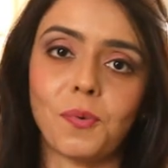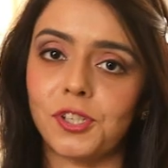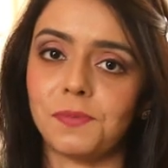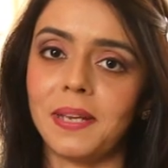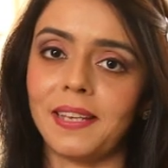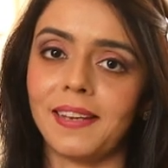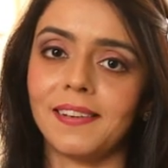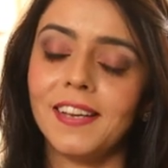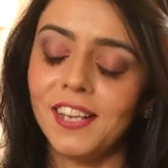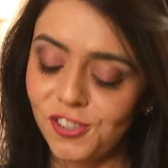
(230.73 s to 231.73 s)
watchmaking.
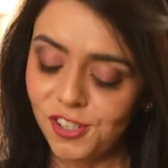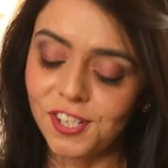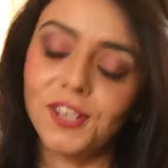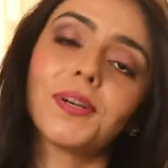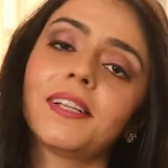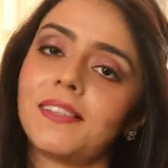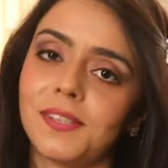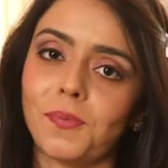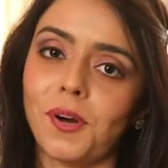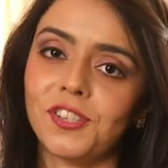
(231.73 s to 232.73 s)
Just look at
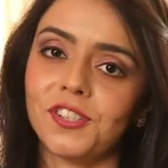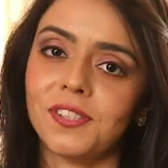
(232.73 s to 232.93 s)
this watch.